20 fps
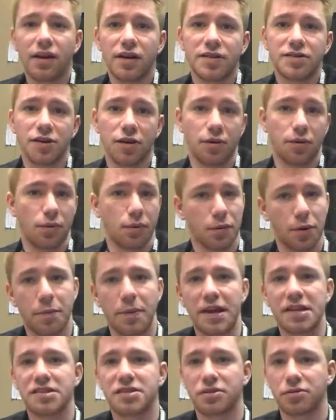So we're
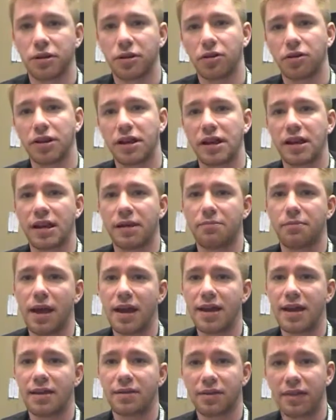basically looking at
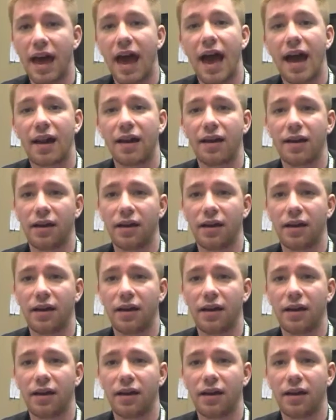making that